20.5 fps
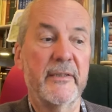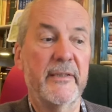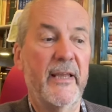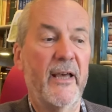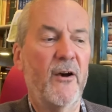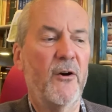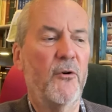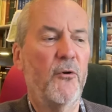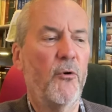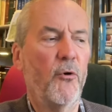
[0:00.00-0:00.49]
And
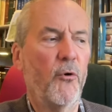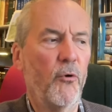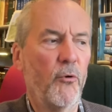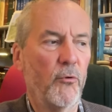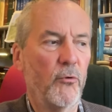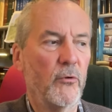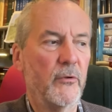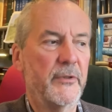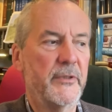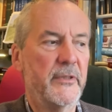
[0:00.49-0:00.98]
they're
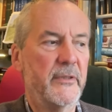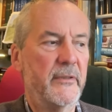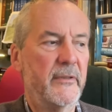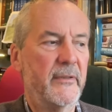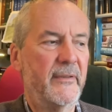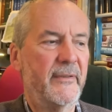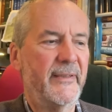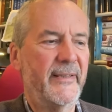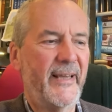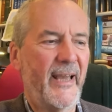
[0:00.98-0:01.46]
all
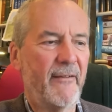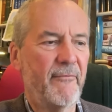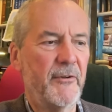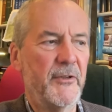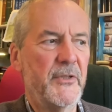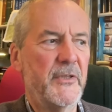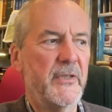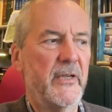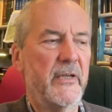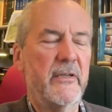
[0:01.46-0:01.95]

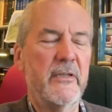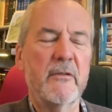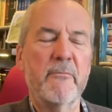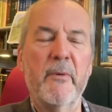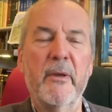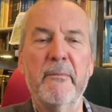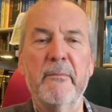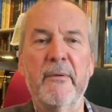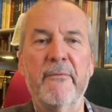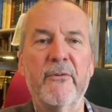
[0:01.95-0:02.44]
guaranteed to
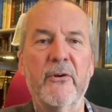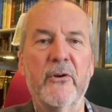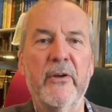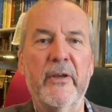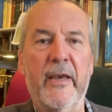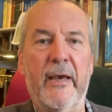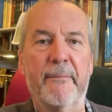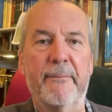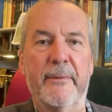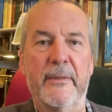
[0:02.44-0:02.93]
make me
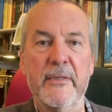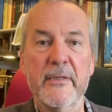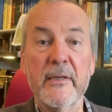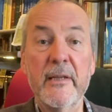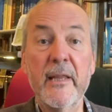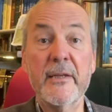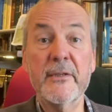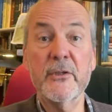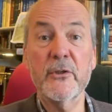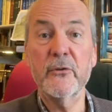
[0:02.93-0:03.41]
very happy.
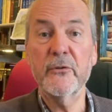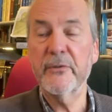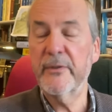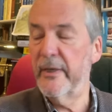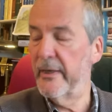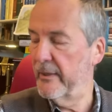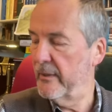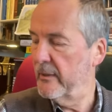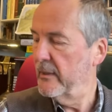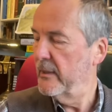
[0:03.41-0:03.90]
And that's a good
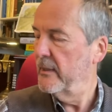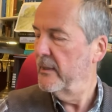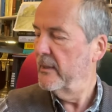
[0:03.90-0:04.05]
thing.